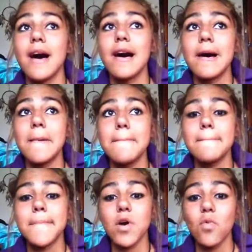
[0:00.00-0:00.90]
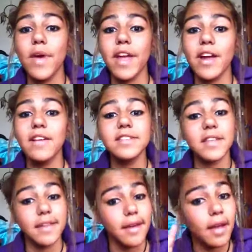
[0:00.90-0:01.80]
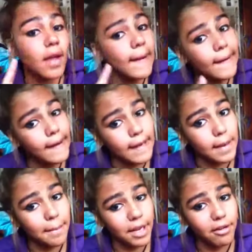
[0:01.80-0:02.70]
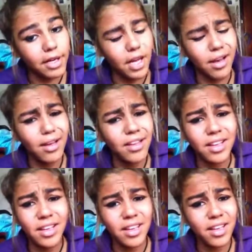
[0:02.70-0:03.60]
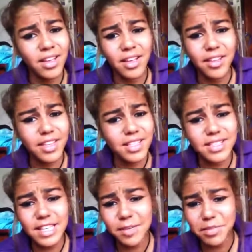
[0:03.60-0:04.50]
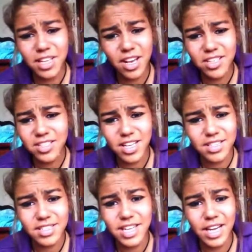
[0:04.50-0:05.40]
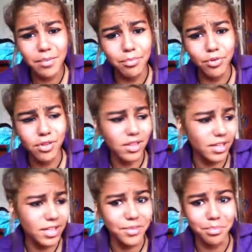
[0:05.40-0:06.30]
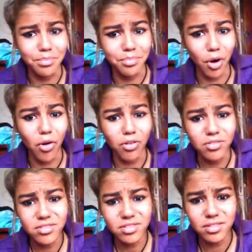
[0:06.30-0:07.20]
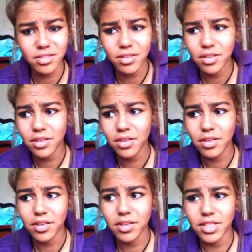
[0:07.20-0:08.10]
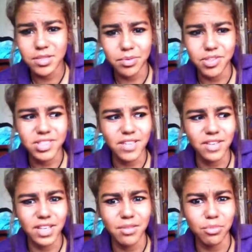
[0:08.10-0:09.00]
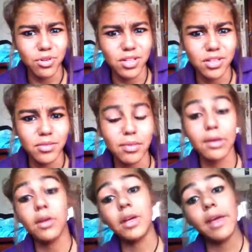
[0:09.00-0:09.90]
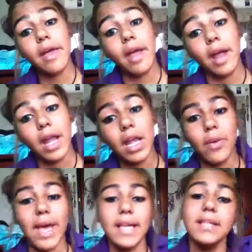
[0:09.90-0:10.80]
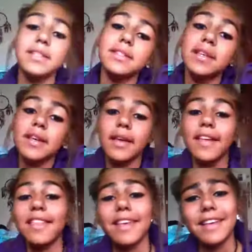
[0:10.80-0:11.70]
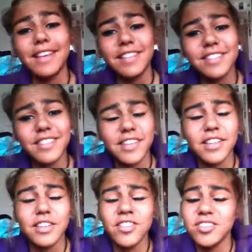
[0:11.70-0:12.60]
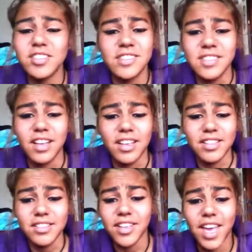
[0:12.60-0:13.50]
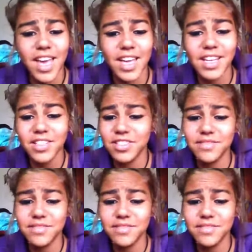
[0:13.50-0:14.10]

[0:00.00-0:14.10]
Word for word: Um, where else are they? In America. There's Nicki Minaj sluts down in Brooklyn in the Bronx. Is the Bronx even in Brooklyn? What? Anyways, there's lots of sluts, okay?